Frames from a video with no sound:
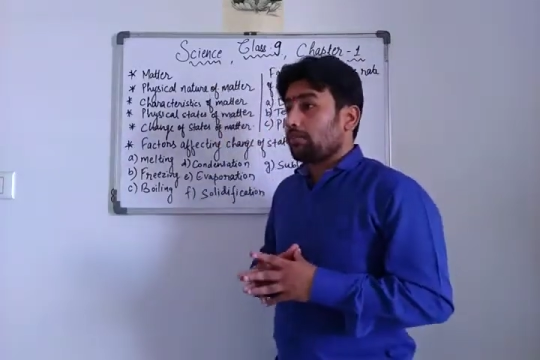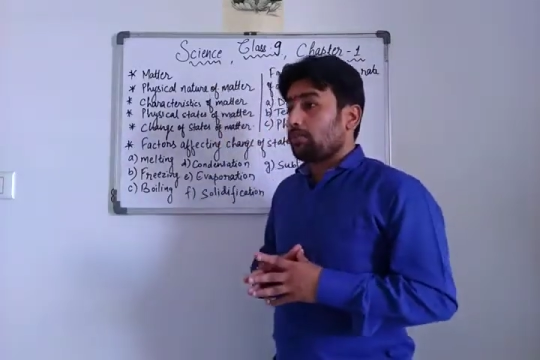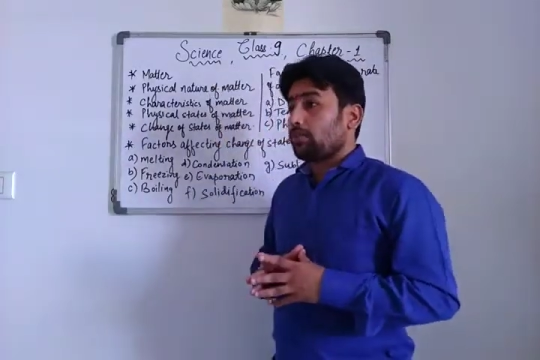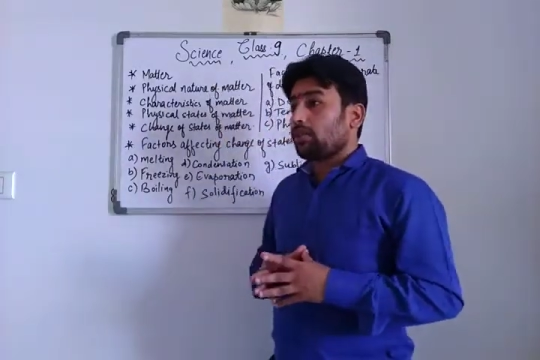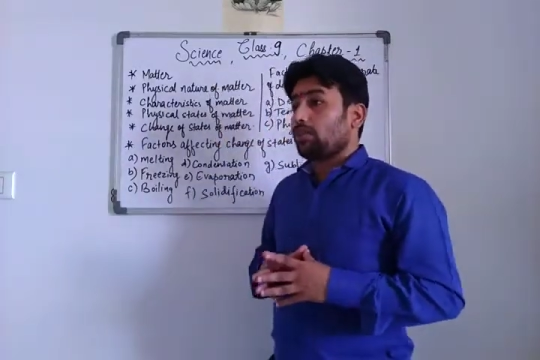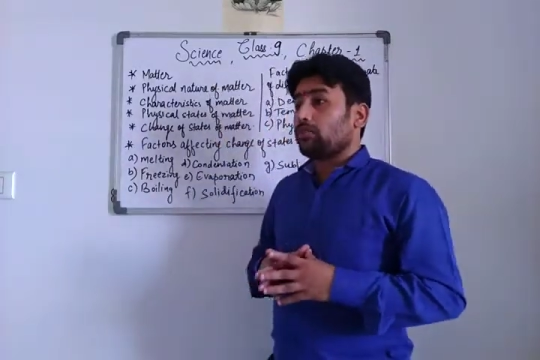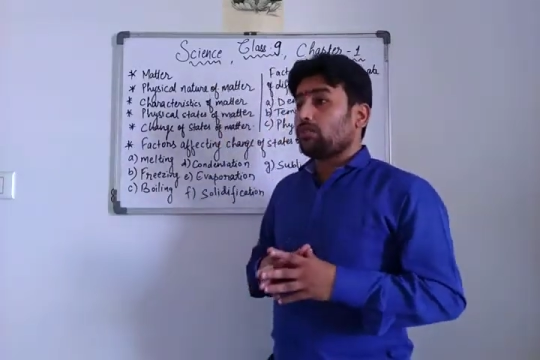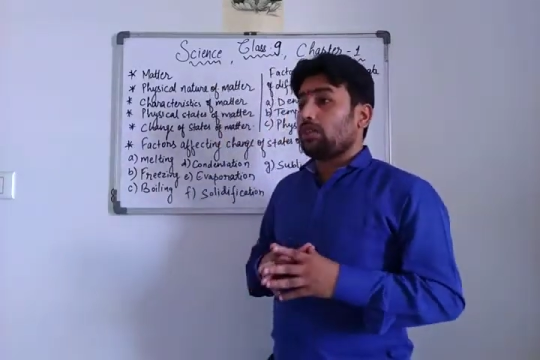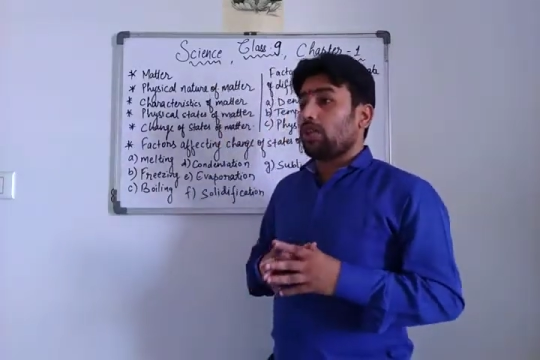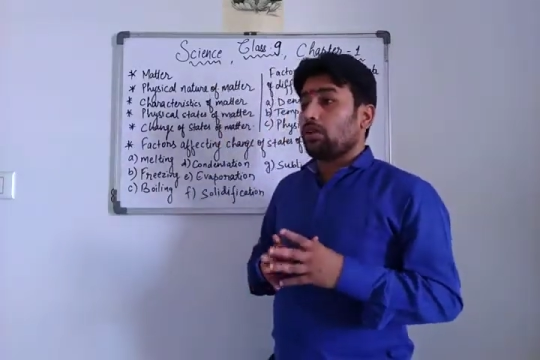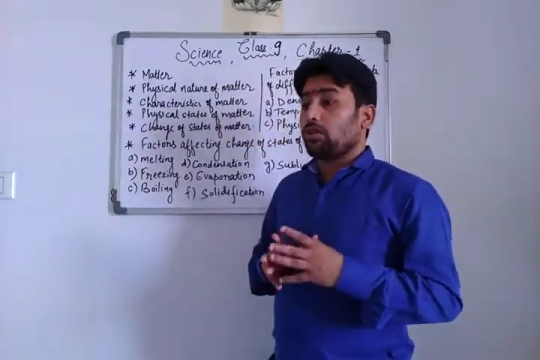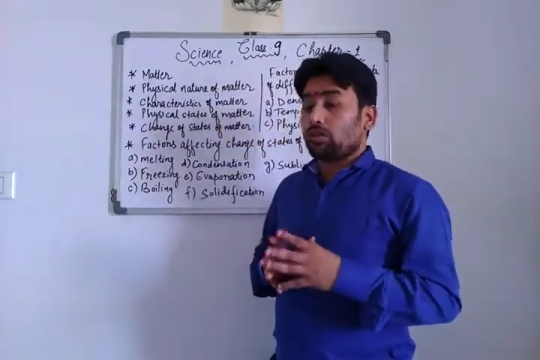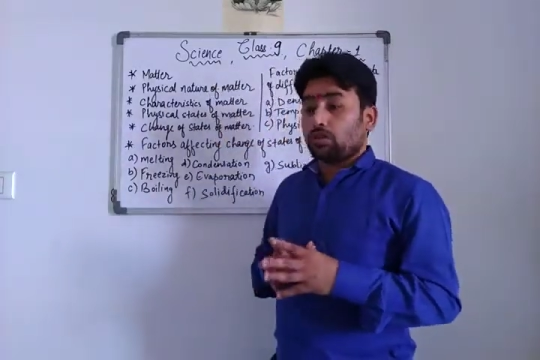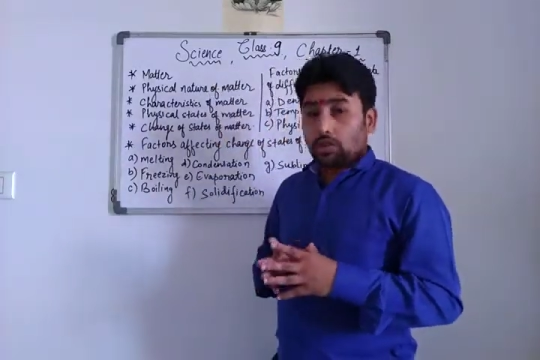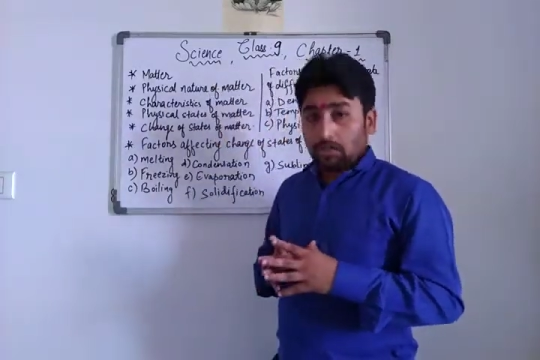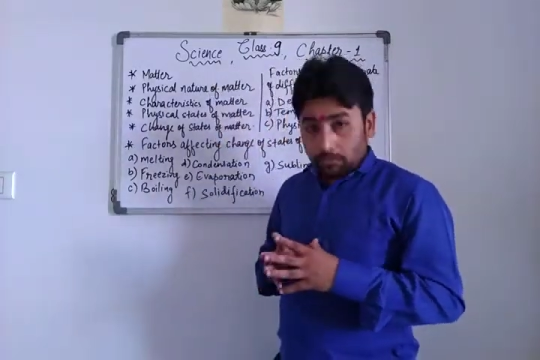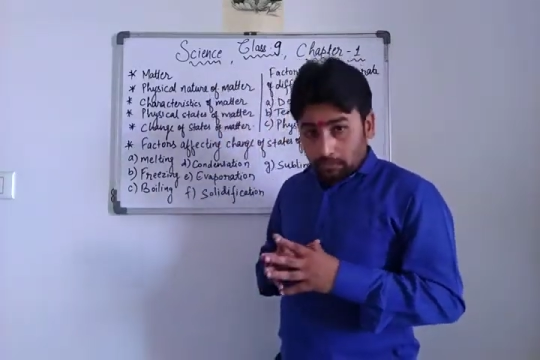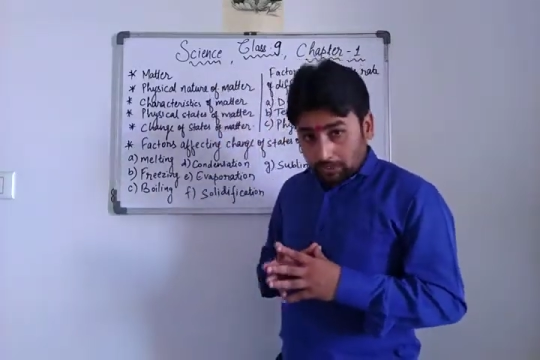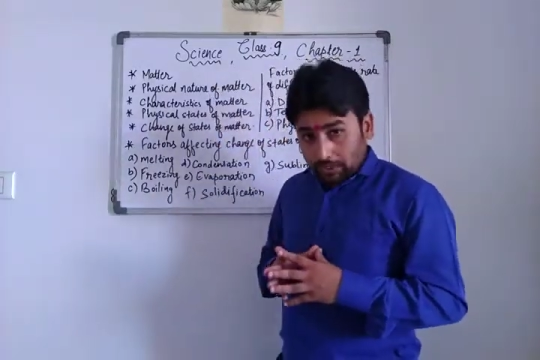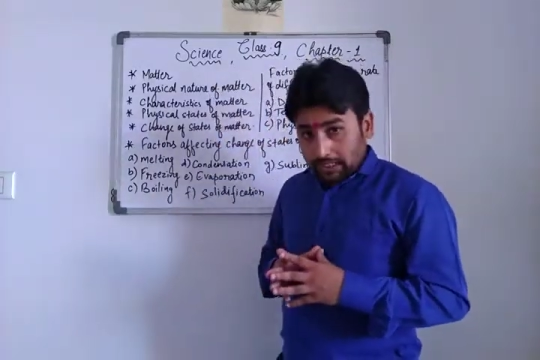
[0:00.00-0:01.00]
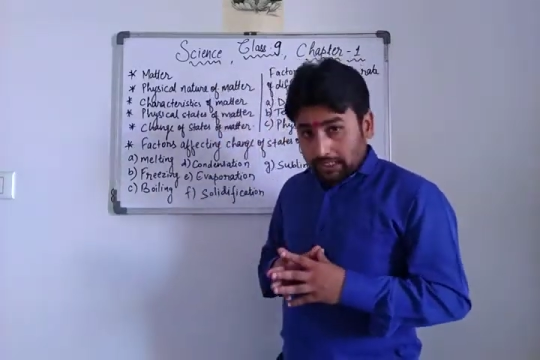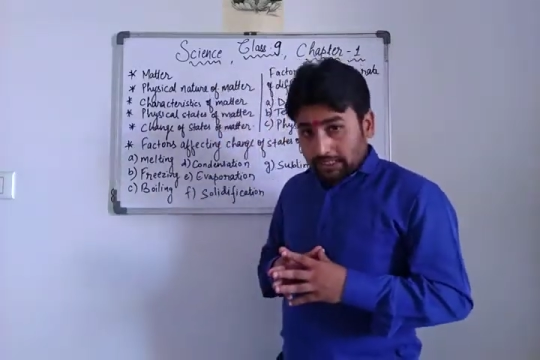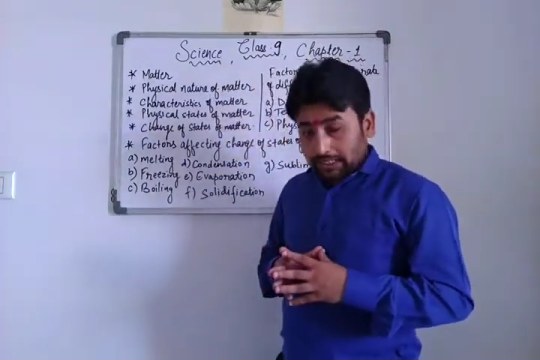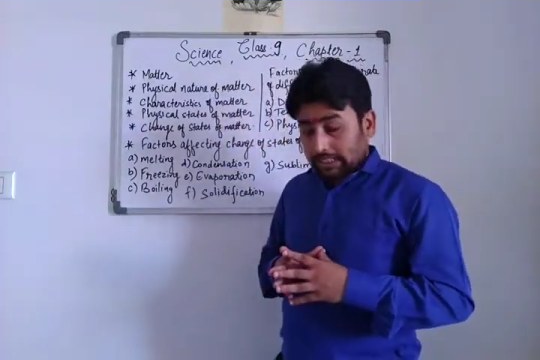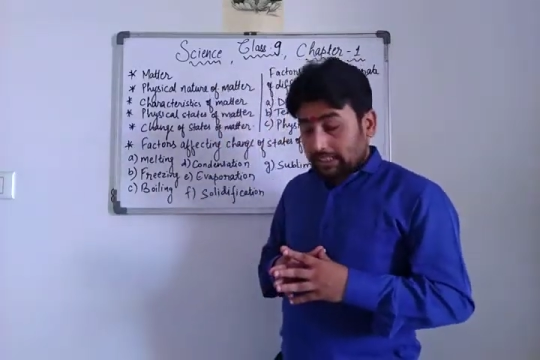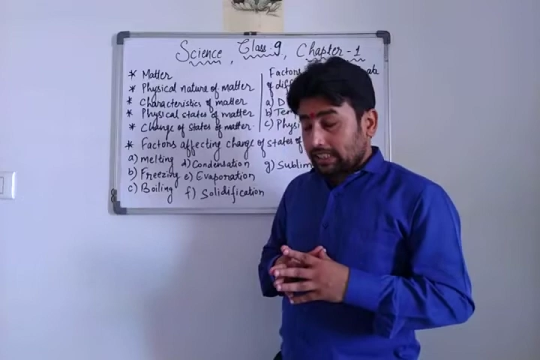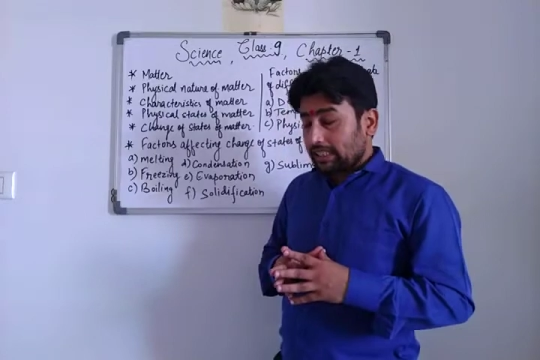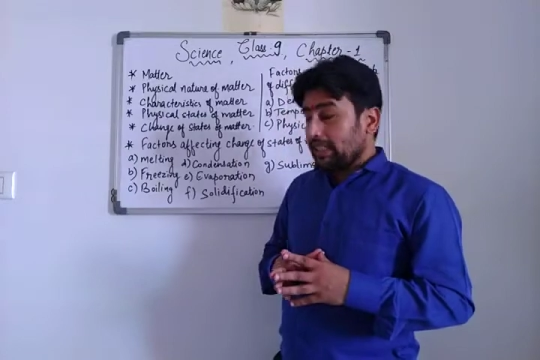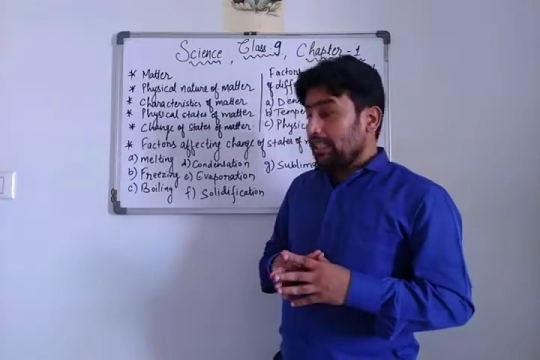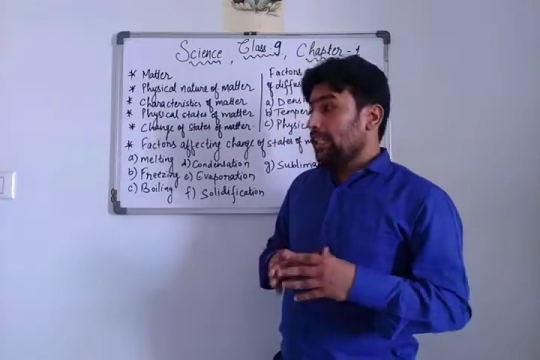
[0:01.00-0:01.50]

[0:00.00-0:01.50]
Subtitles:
of doubt you are facing.